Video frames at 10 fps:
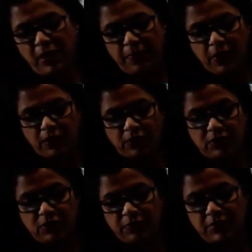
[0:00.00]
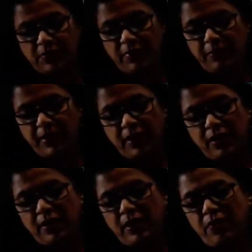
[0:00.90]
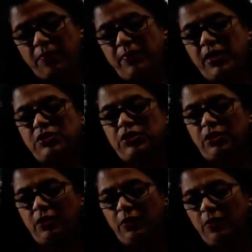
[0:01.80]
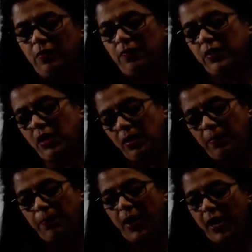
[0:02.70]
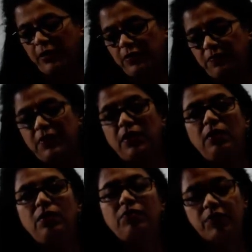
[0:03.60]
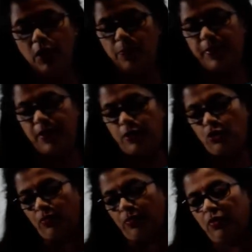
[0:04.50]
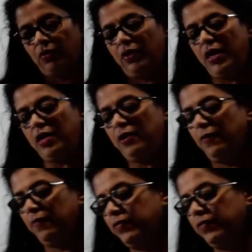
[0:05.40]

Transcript: reproductive system is given, but here they have mentioned the parts of the fallopian tube, right?